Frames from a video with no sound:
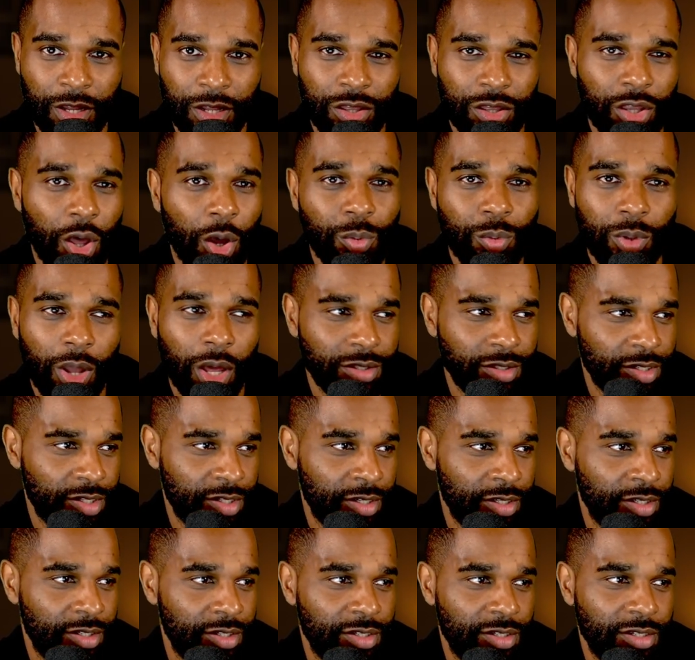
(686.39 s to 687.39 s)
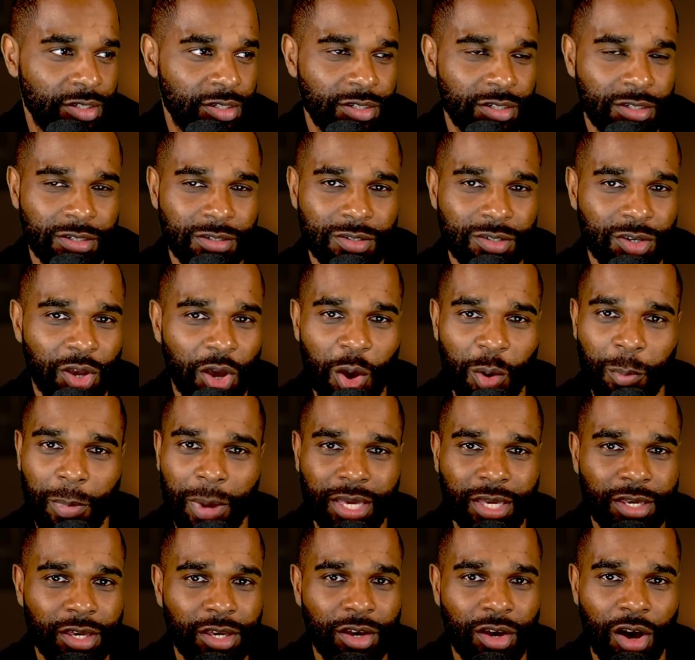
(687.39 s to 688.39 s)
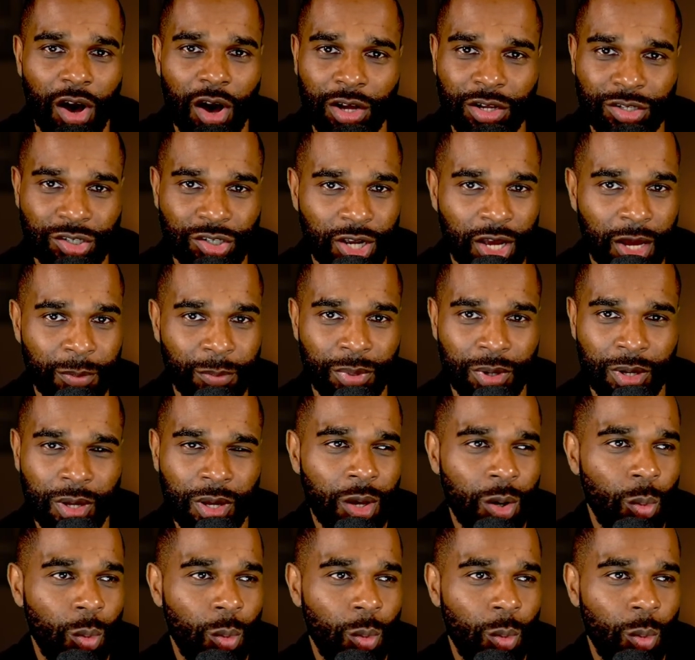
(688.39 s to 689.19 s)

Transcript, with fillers: No nonsense. Let's go make your car, chap.